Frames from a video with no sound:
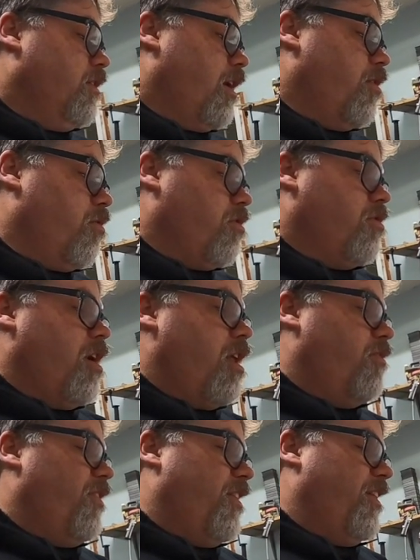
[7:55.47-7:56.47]
I know it's
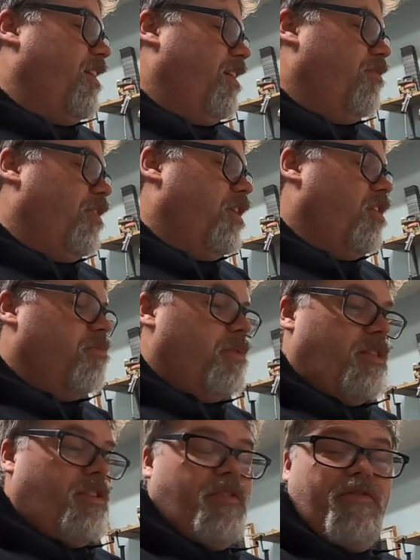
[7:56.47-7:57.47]
not a very good video, but
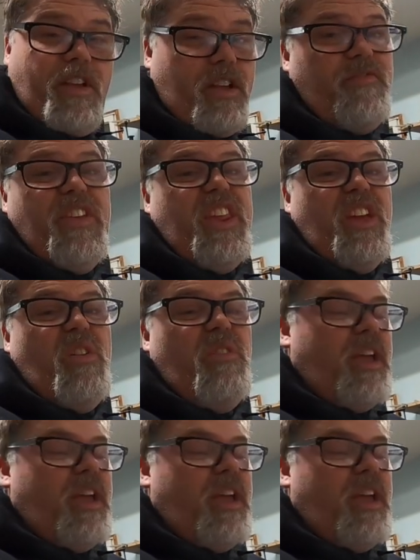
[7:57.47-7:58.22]
it's a video,